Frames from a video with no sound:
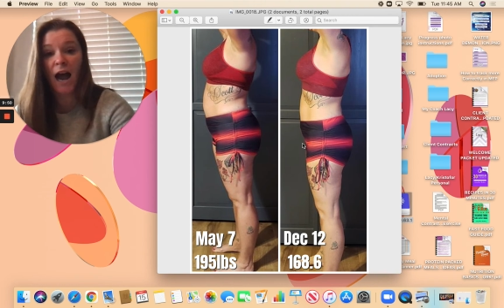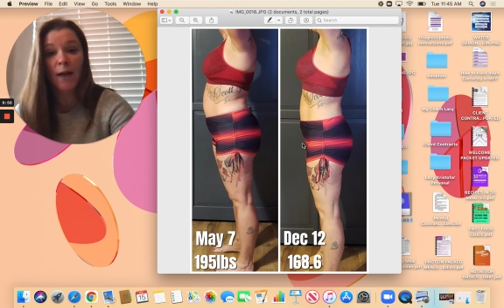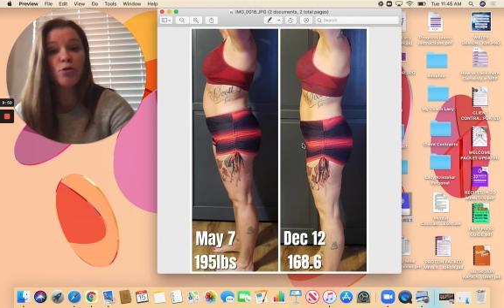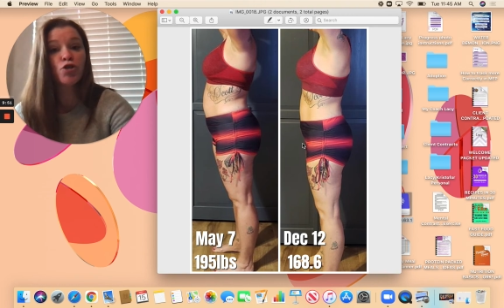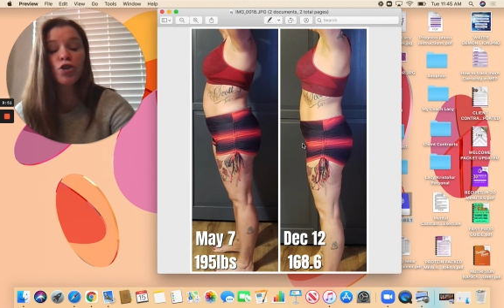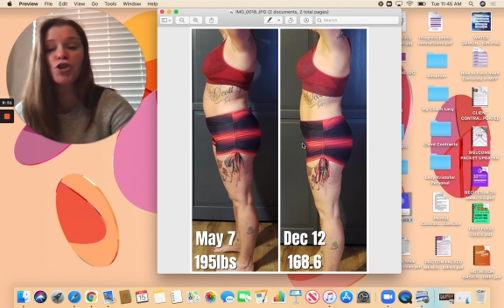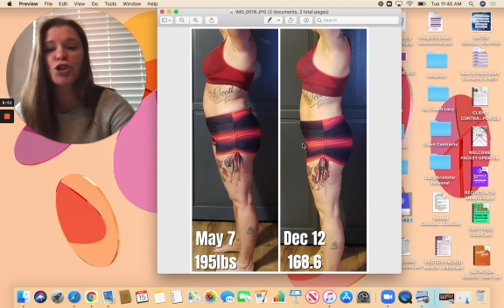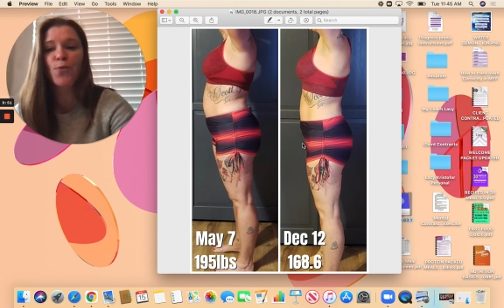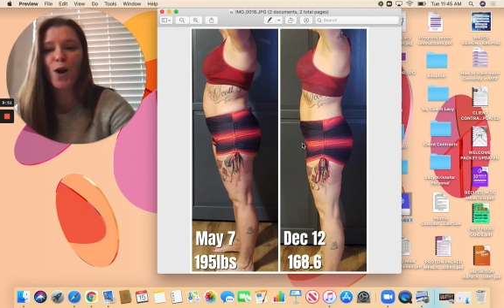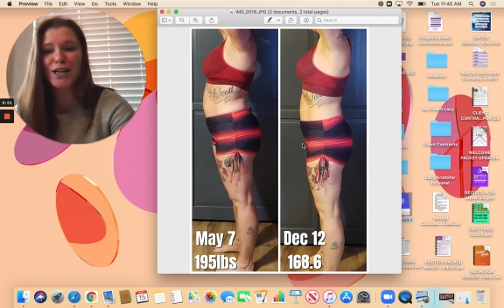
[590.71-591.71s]
I'm sure
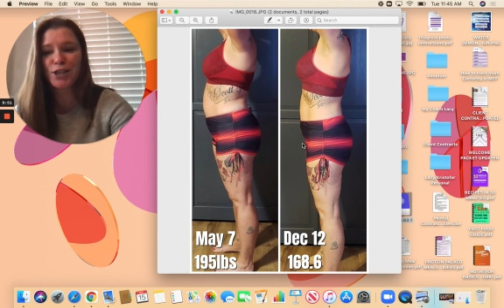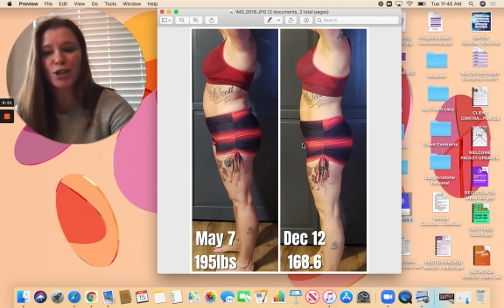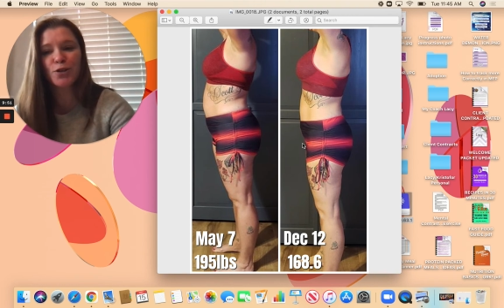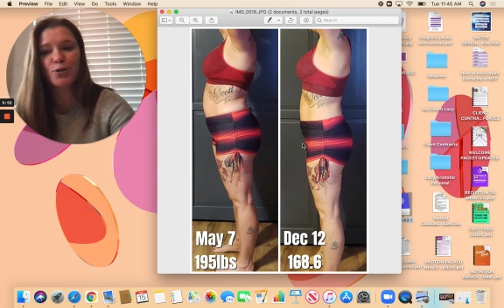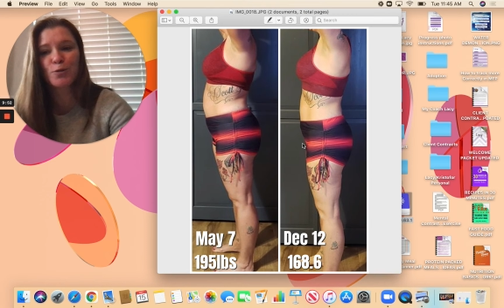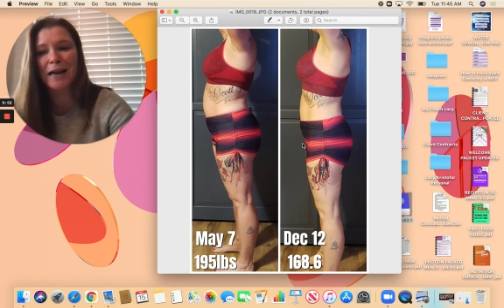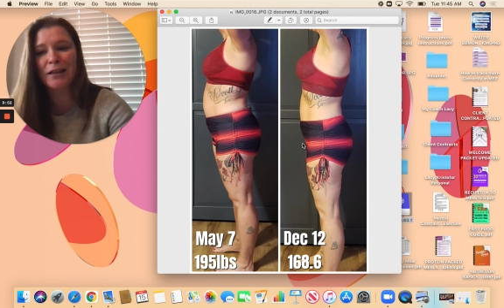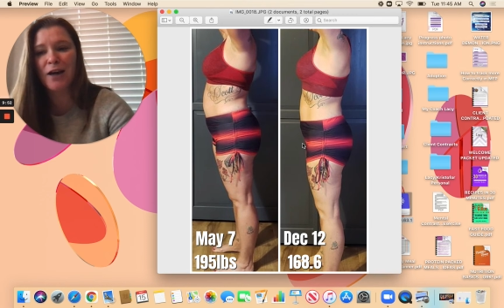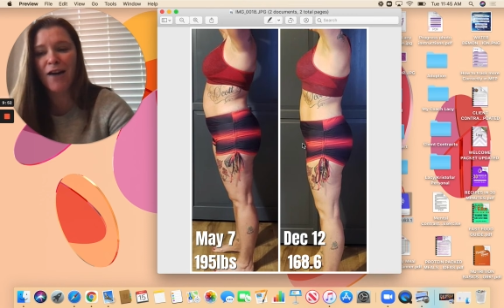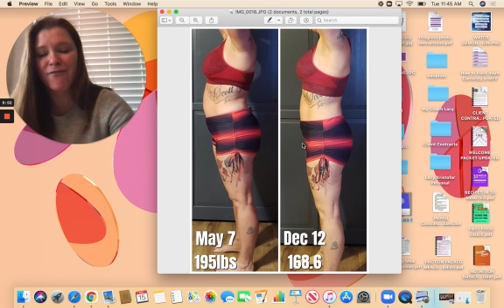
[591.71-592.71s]
she wanted to lose weight a
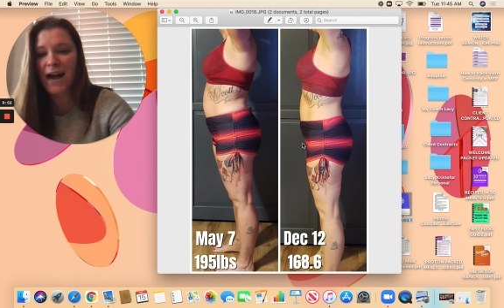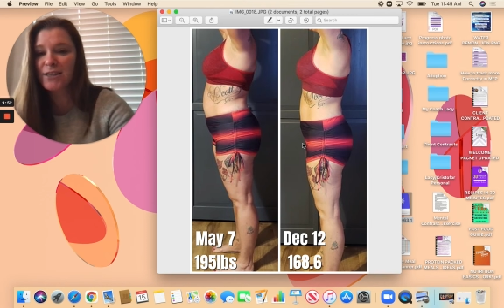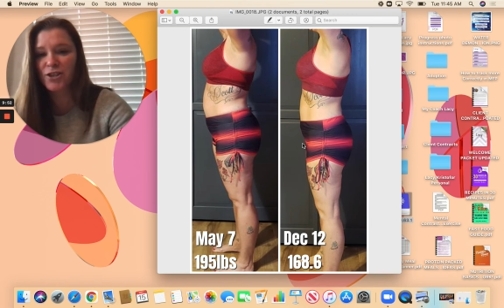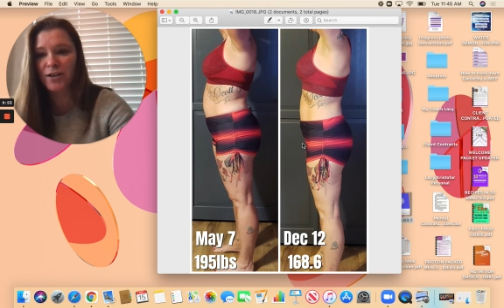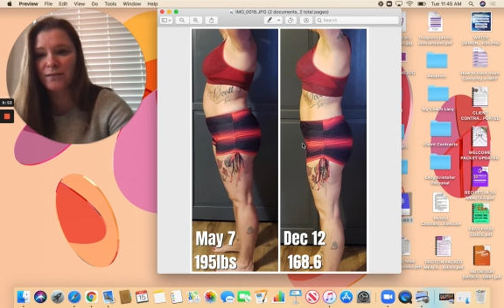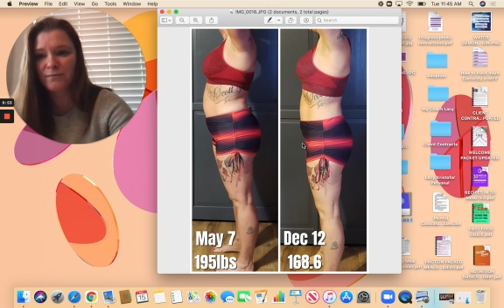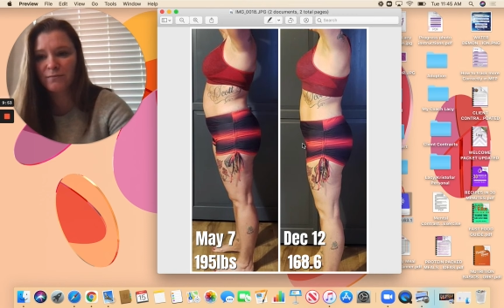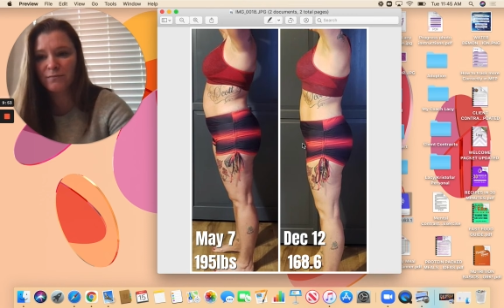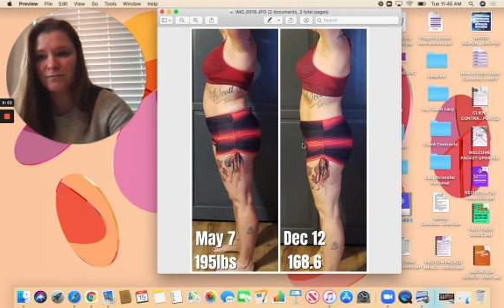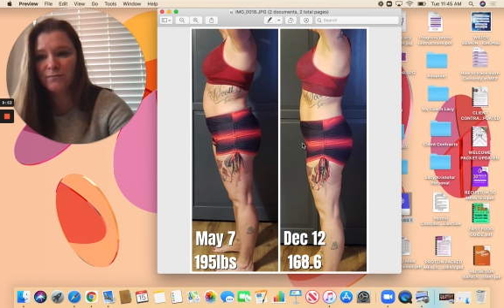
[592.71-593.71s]
lot
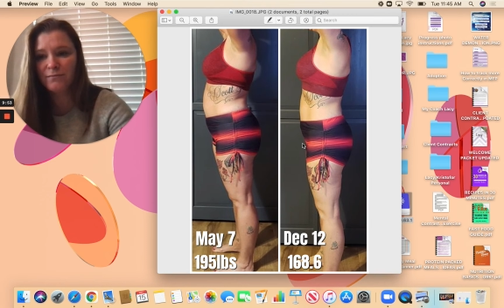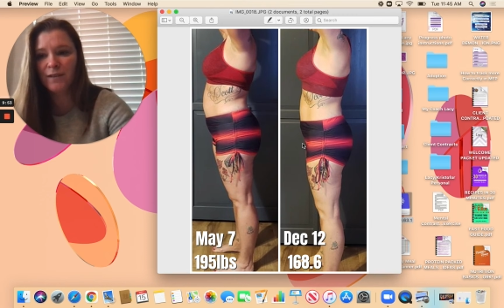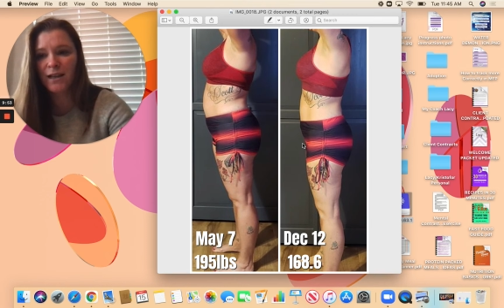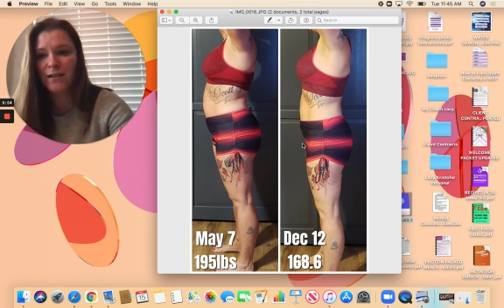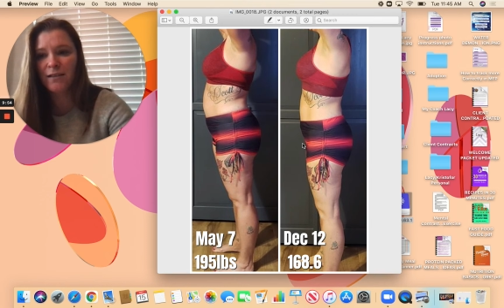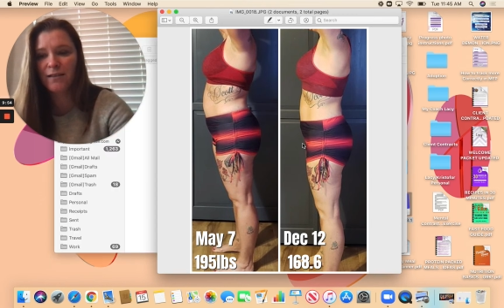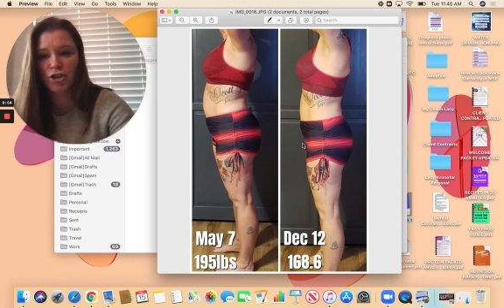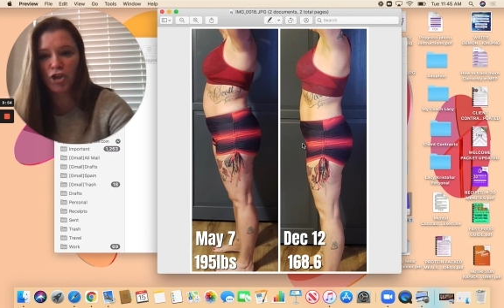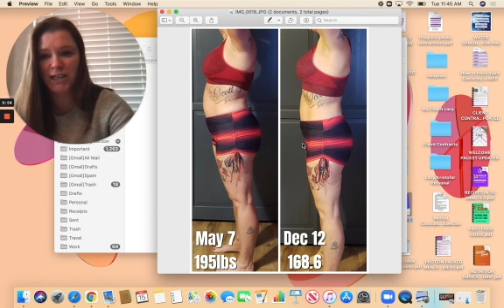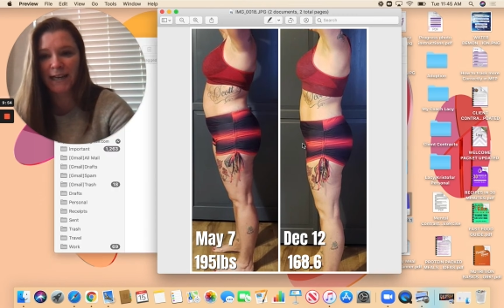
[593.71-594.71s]
faster than
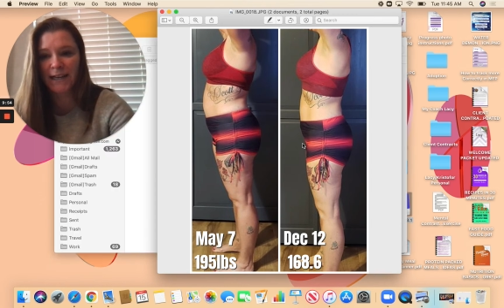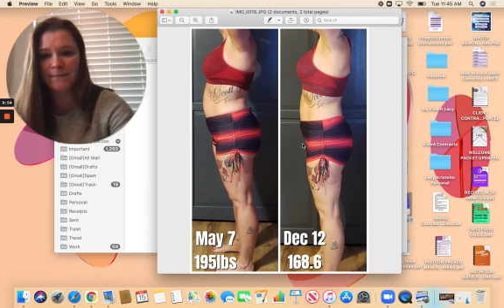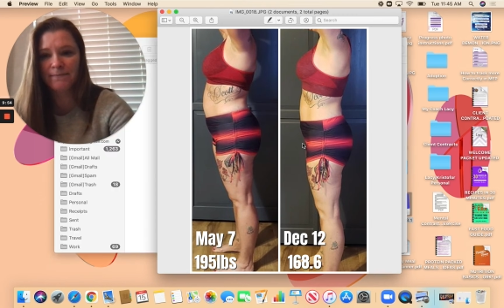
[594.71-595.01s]
she did.